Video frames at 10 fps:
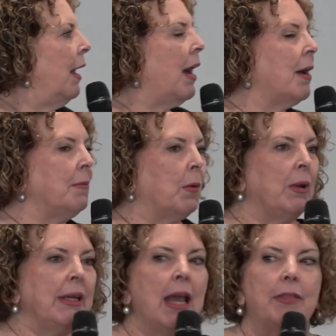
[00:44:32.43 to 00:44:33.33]
But
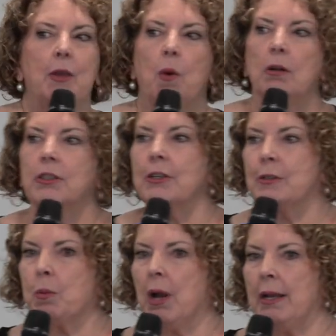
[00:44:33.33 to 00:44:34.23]
when Kathy Walters
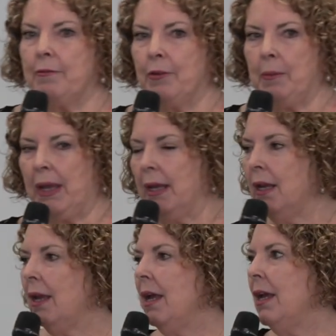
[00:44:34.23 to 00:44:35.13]
prayed for me,
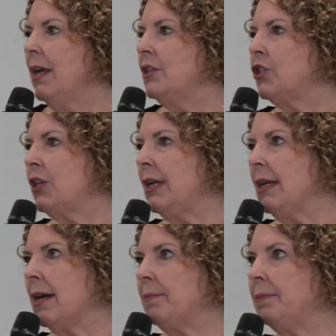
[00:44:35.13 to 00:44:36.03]

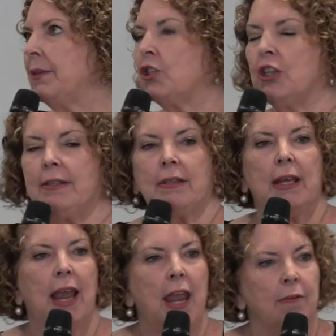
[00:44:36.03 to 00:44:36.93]
she
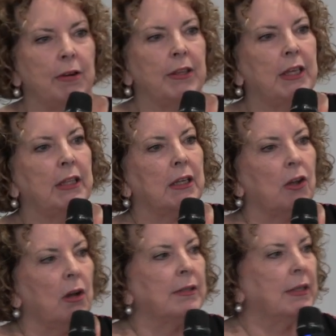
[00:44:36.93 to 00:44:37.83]
said, everything that
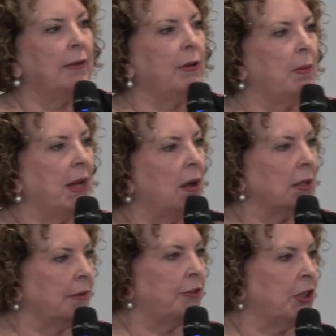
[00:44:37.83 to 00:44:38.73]
God's given me, I'll
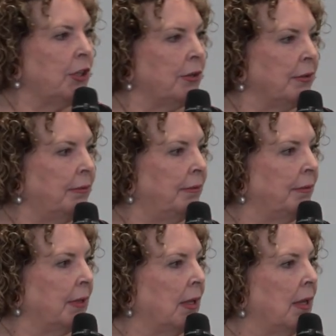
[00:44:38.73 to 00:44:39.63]
give to you.
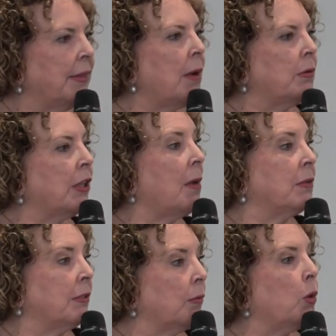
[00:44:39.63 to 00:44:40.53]
That
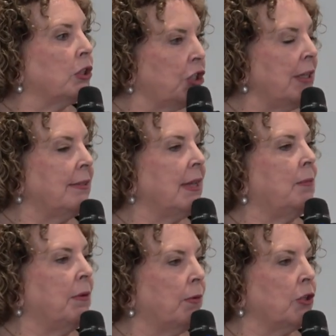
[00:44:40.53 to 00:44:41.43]
was what she said
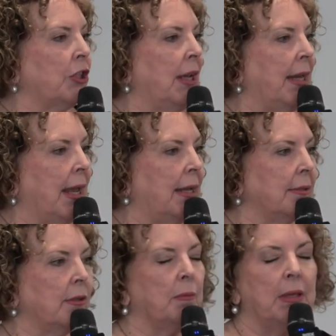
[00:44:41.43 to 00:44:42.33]
before she laid
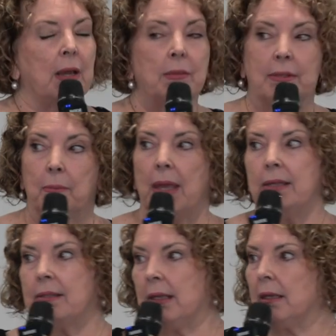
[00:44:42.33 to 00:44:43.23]
hands on me. That was
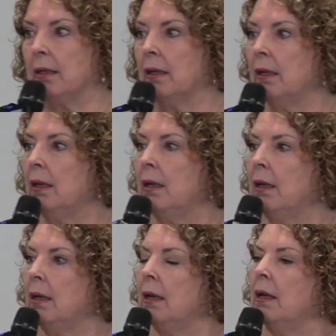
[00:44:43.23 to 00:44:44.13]
amazing.
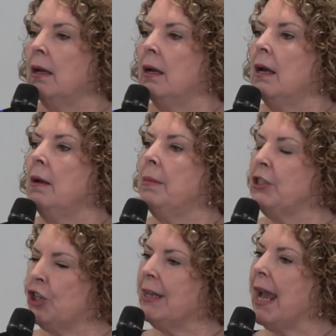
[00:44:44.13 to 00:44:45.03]
But
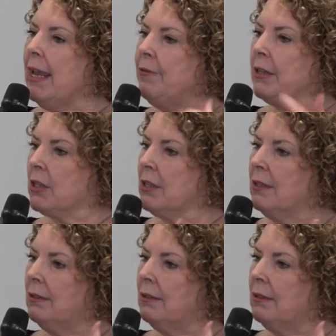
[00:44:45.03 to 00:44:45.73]
she gave it.